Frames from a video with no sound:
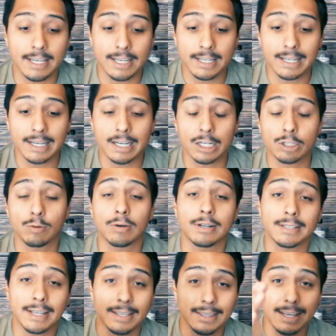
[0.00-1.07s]
And I just want
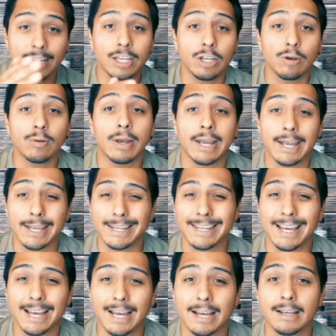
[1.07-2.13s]
to say thank you, and
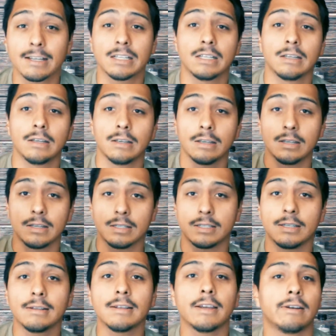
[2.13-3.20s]

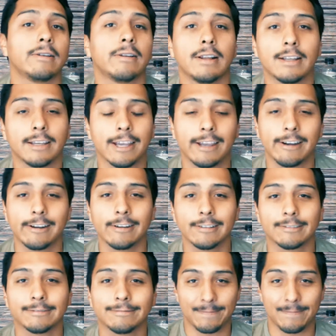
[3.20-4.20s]
see you later, alligator.